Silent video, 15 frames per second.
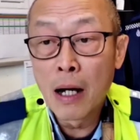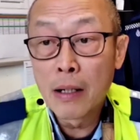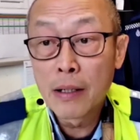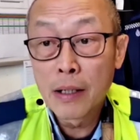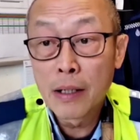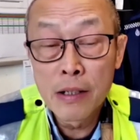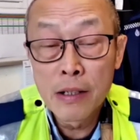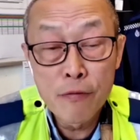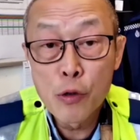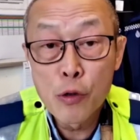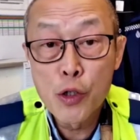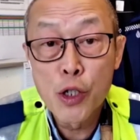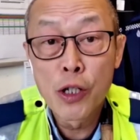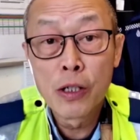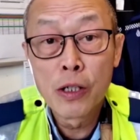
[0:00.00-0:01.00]
in the
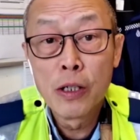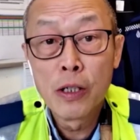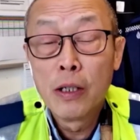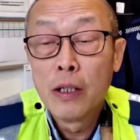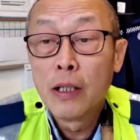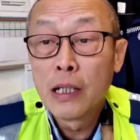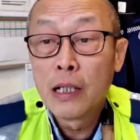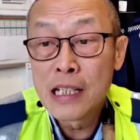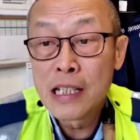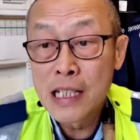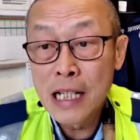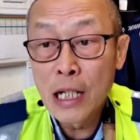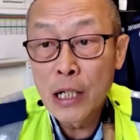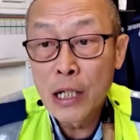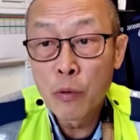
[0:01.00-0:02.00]
future in
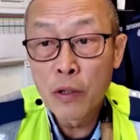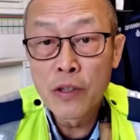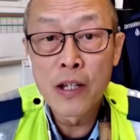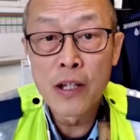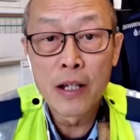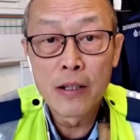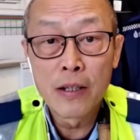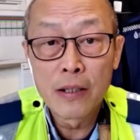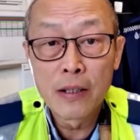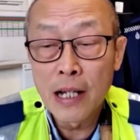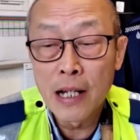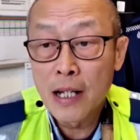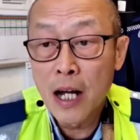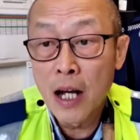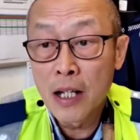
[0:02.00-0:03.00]
dealing with that
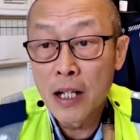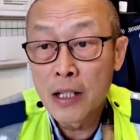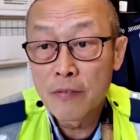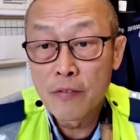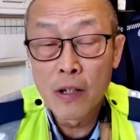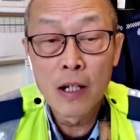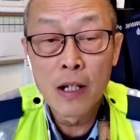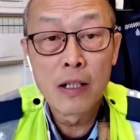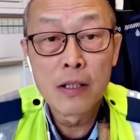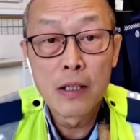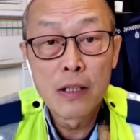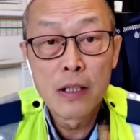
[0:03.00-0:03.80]
kind of